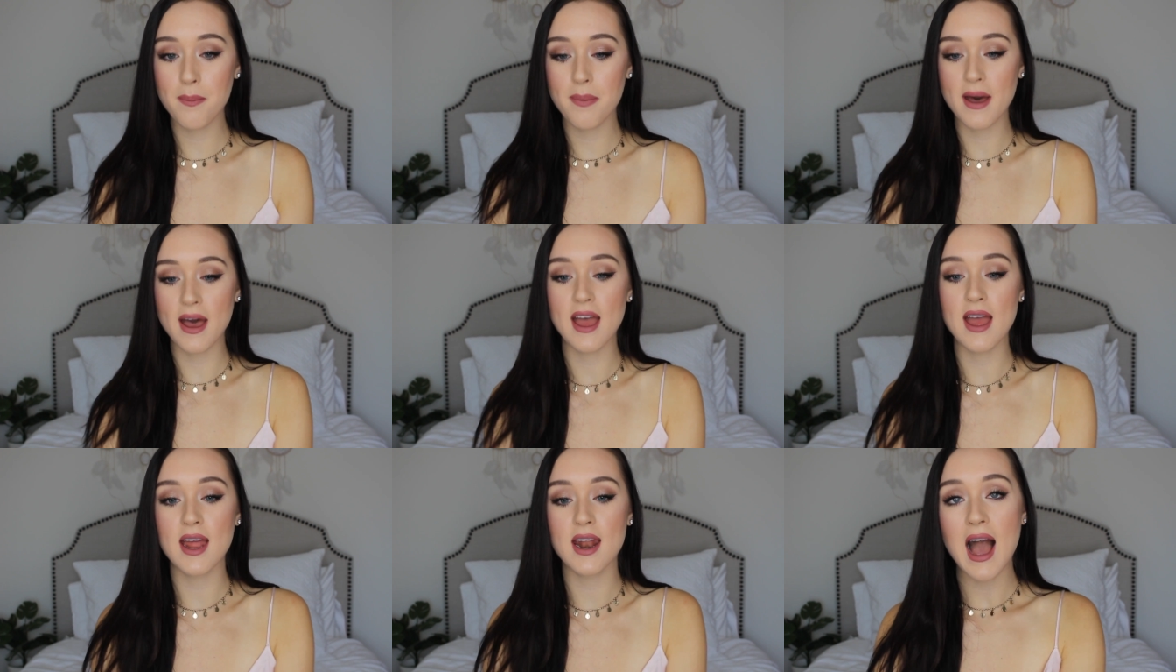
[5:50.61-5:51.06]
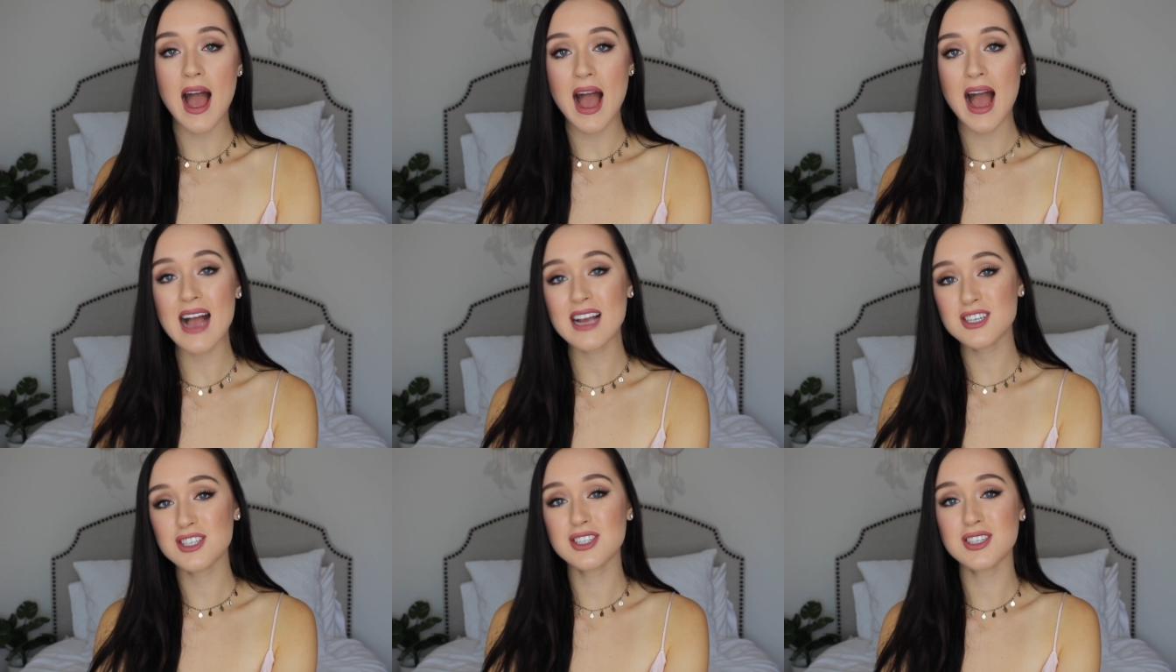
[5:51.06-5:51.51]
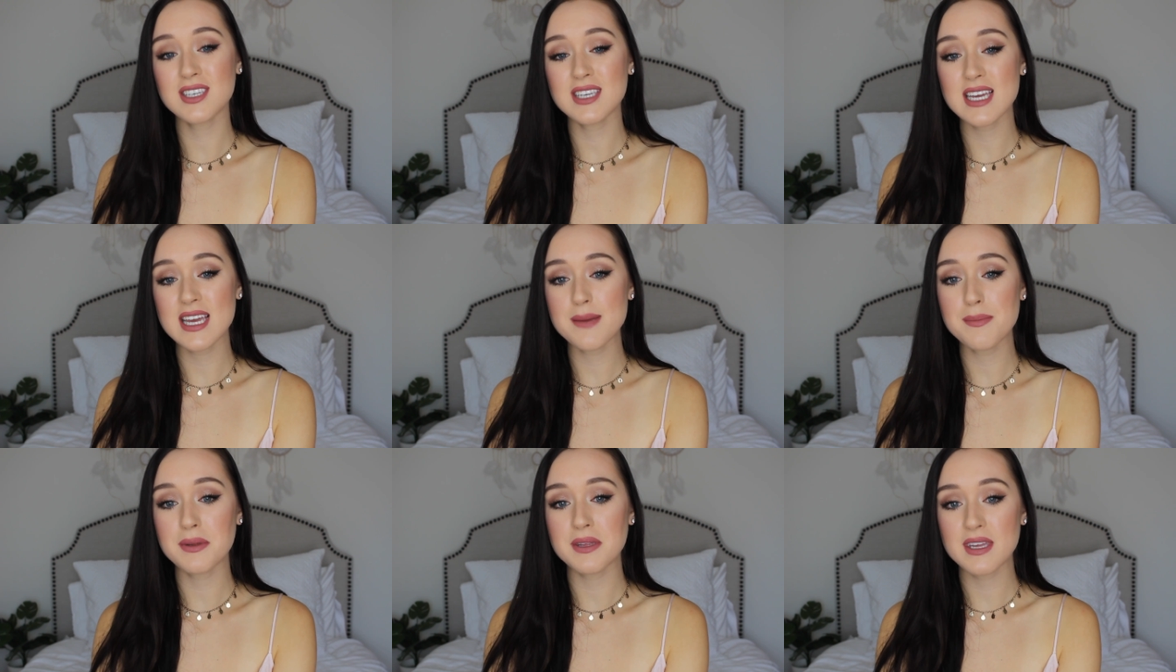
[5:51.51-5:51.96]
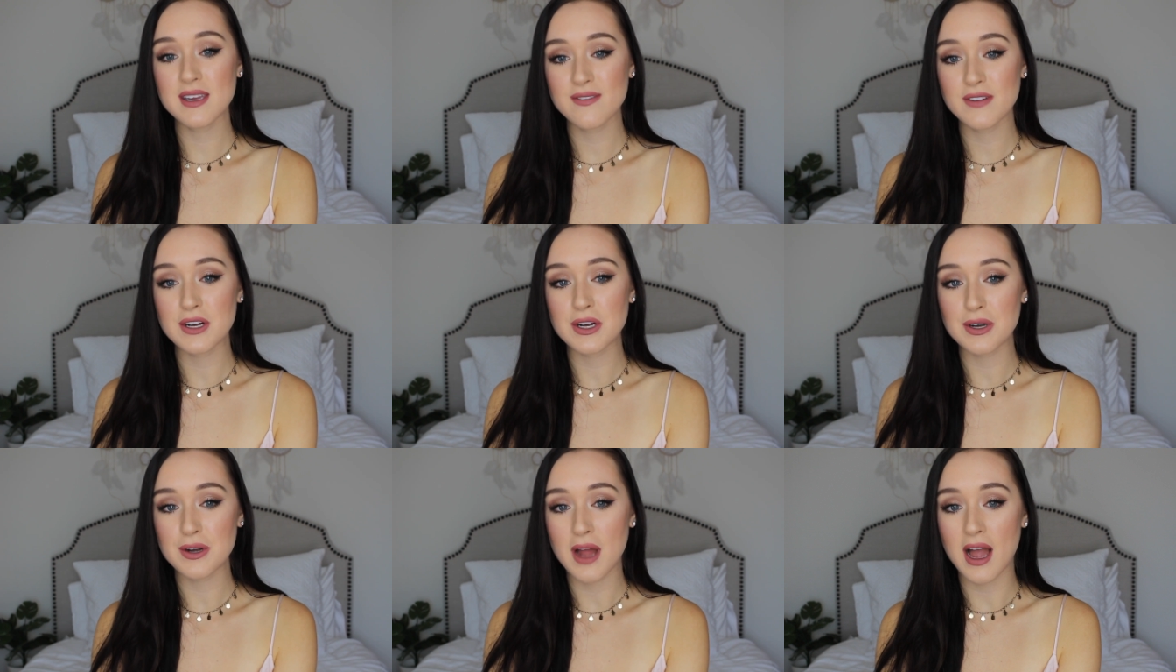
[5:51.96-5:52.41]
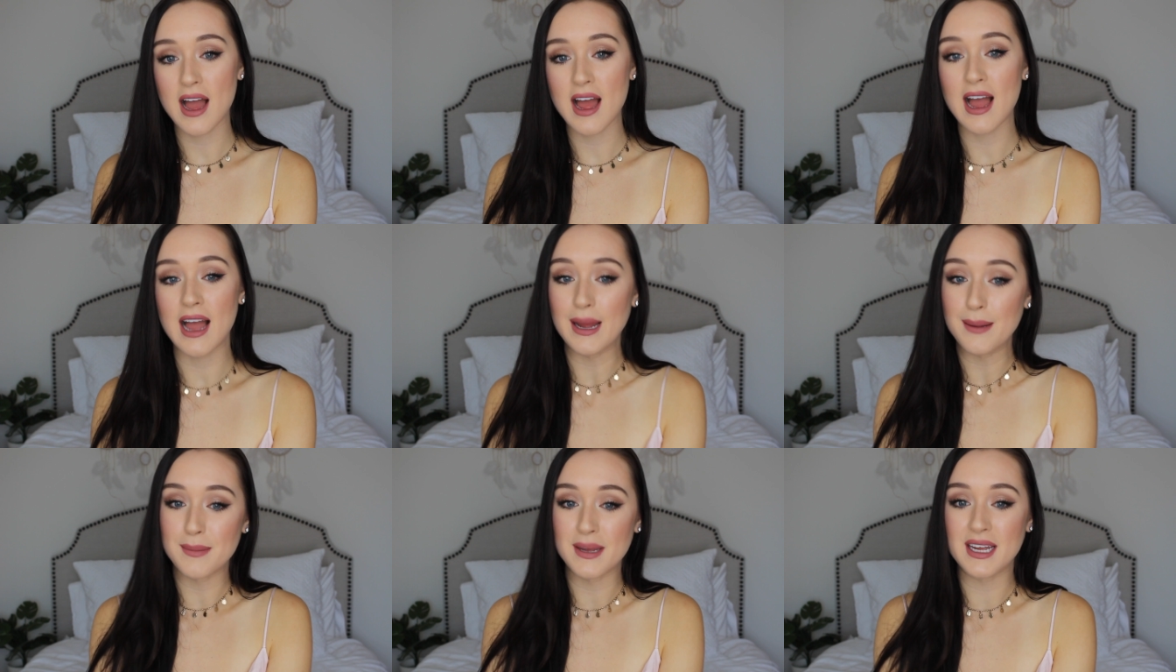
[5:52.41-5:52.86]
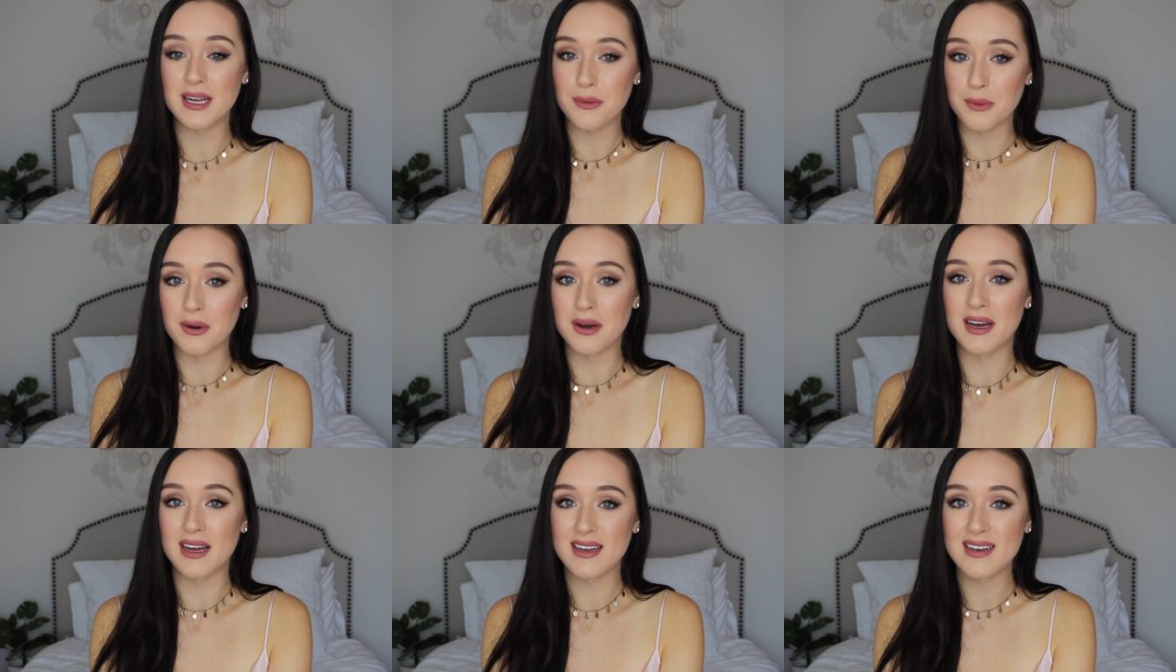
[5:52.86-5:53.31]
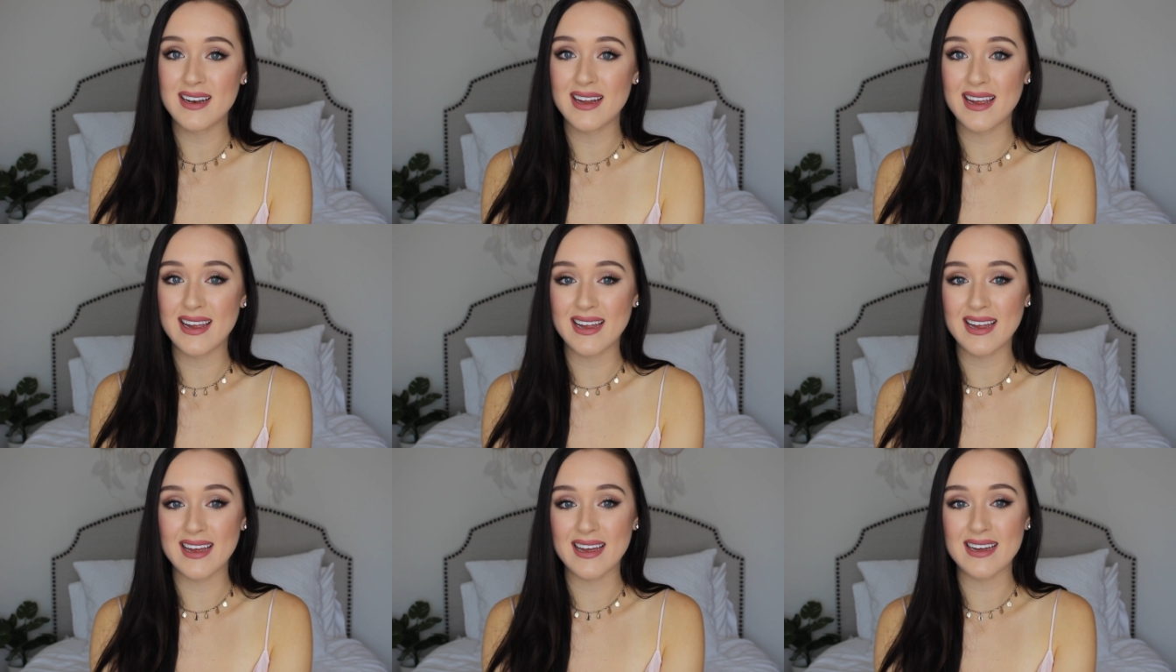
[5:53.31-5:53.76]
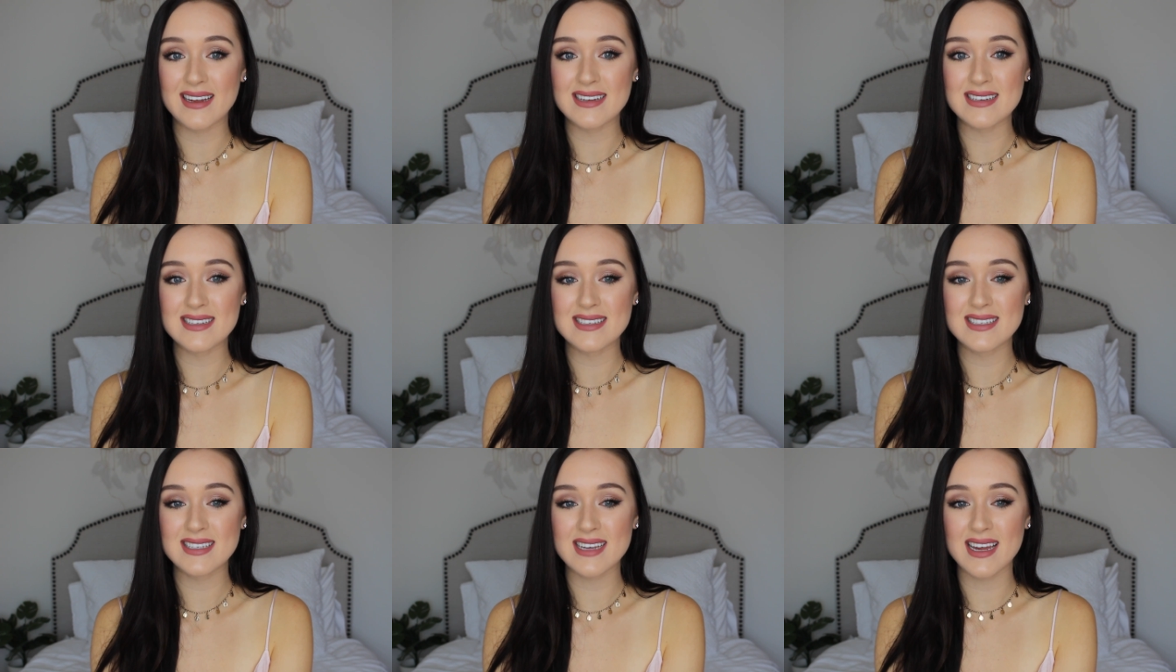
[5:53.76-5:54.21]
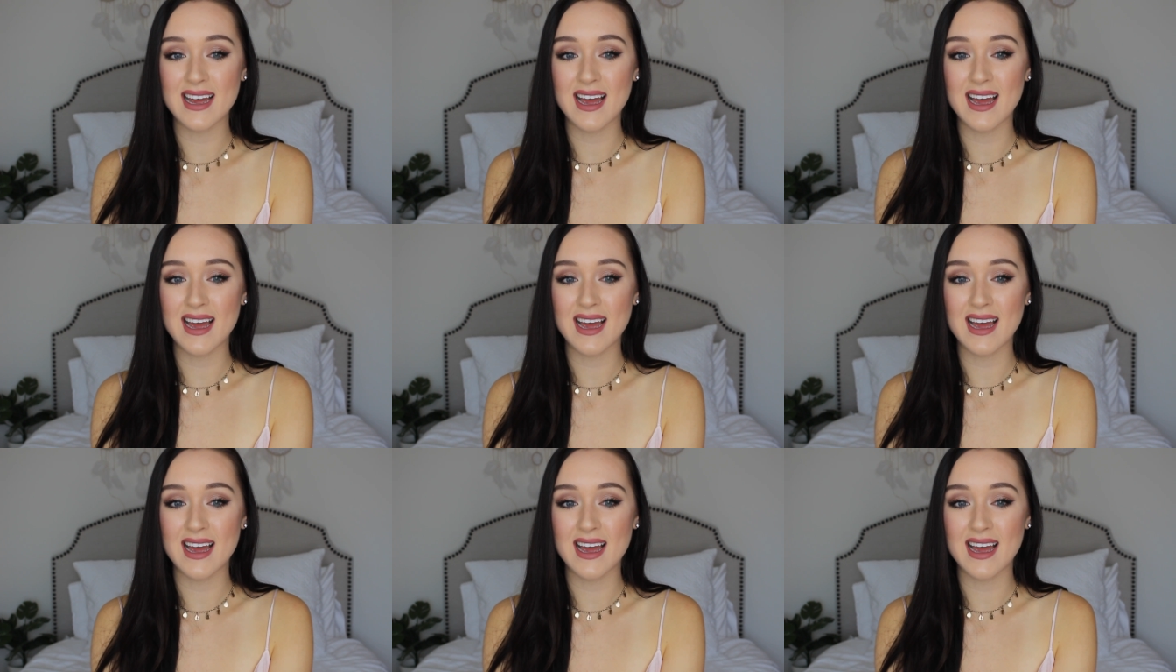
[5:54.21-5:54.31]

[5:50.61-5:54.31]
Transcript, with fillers: but actually, believe it or not, I'm in one, and